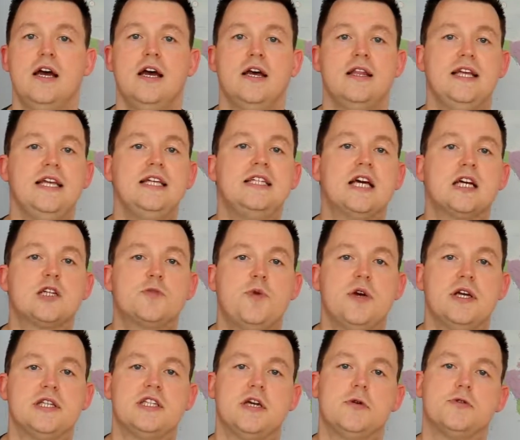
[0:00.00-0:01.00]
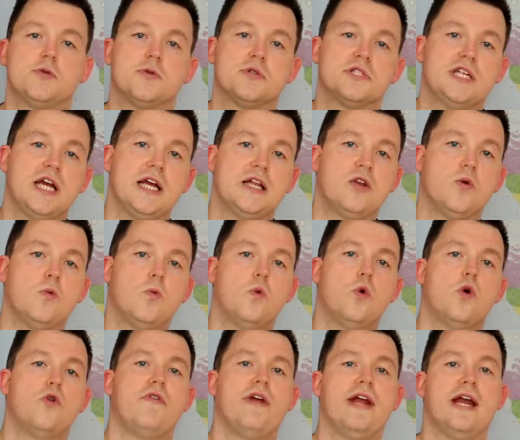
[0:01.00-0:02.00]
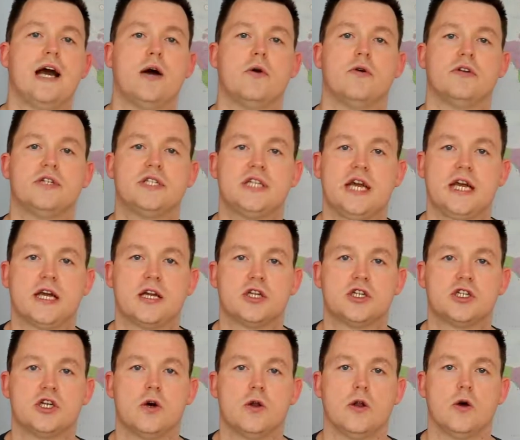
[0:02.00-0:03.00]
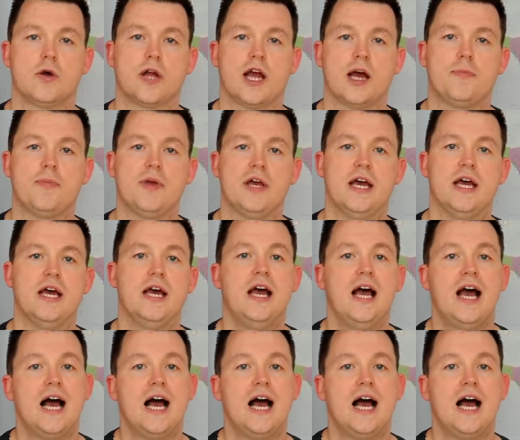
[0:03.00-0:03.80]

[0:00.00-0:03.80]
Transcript: These expert tips will take the worry out of taking a solo gap year